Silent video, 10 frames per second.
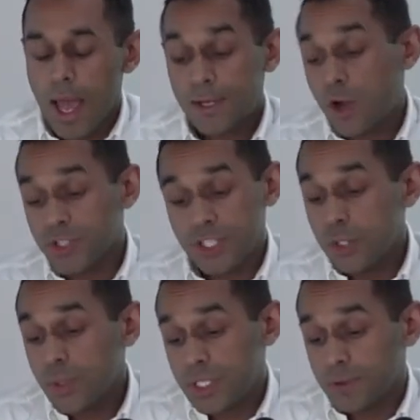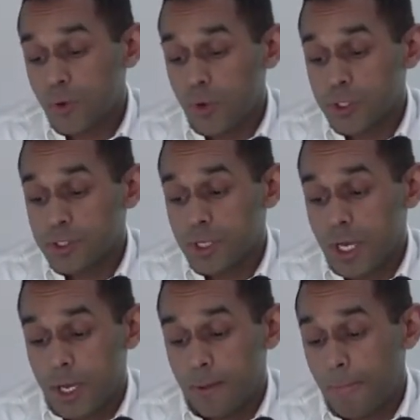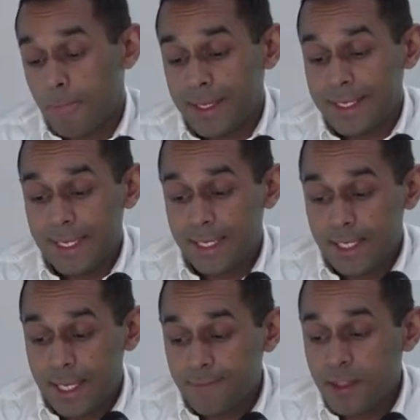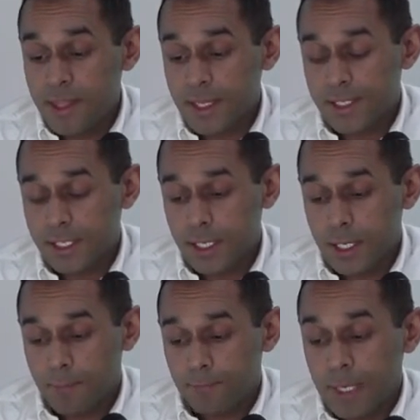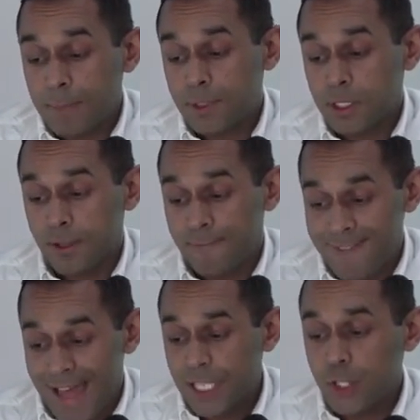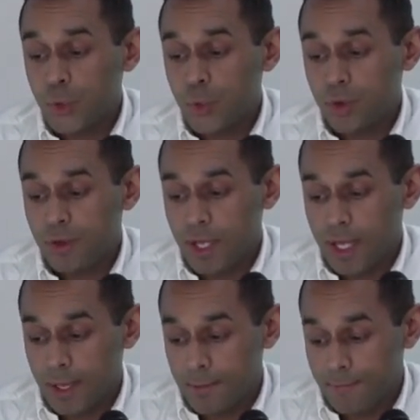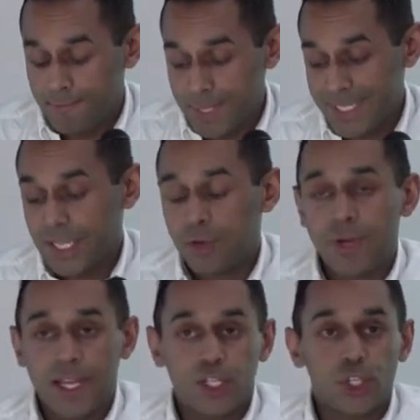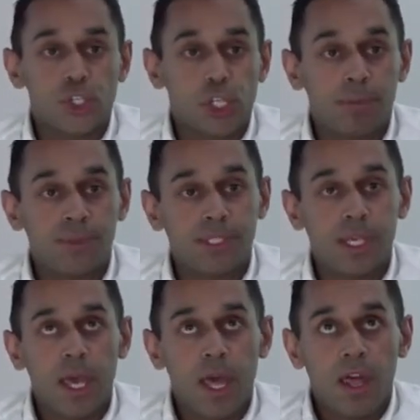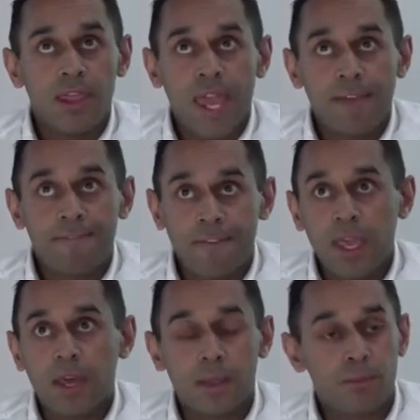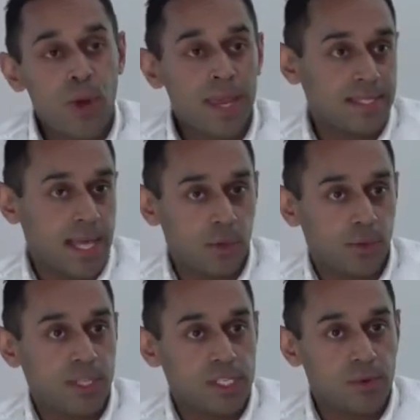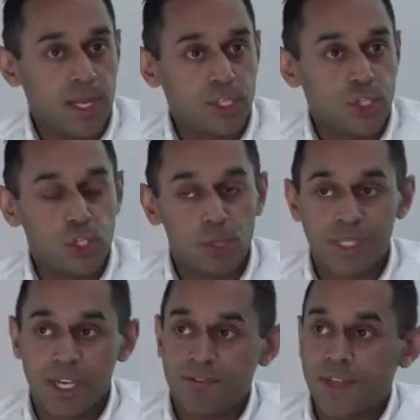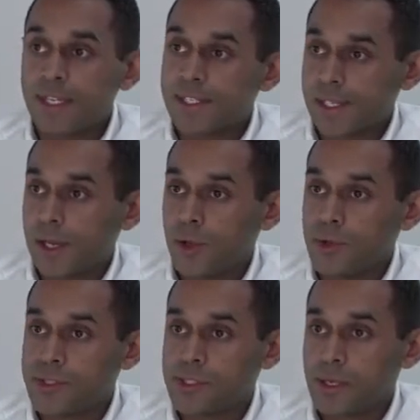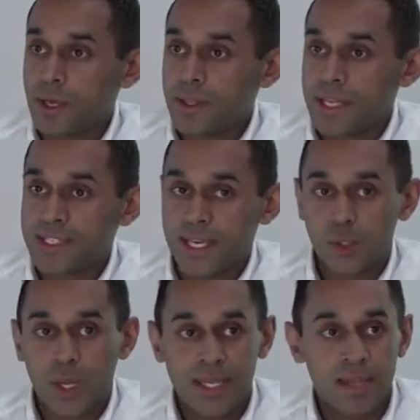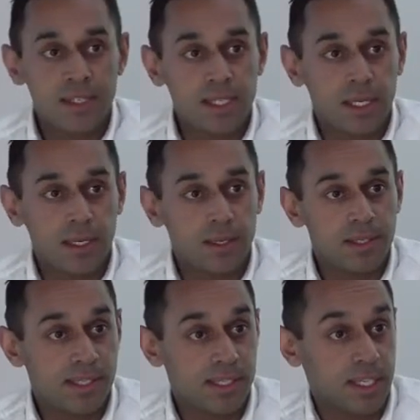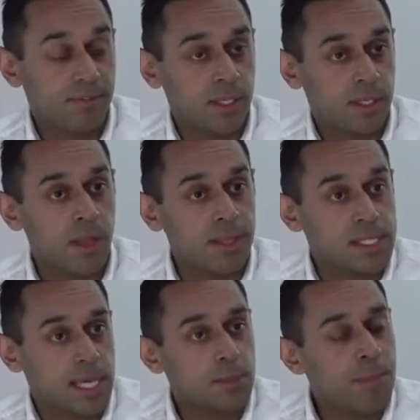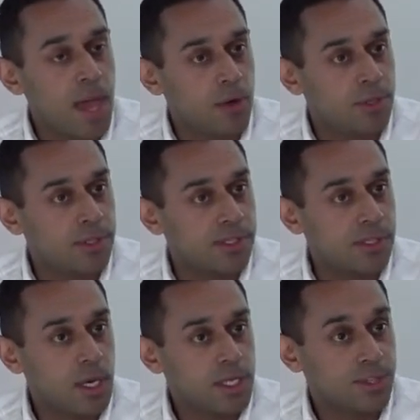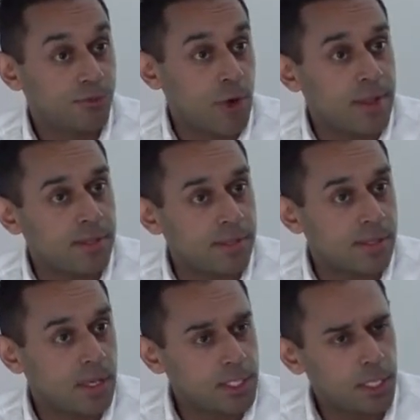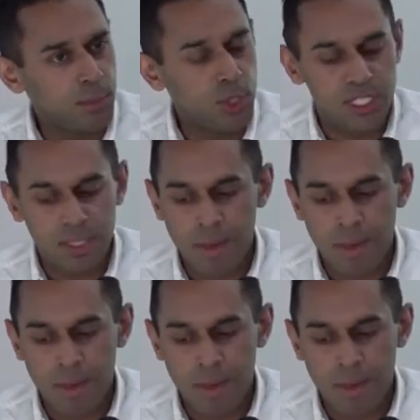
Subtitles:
And continuity, of course, given that people value particular relationships, they fear the breakdown of these relationships if they disclose their sexual identity to significant others, like to parents, to friends, to community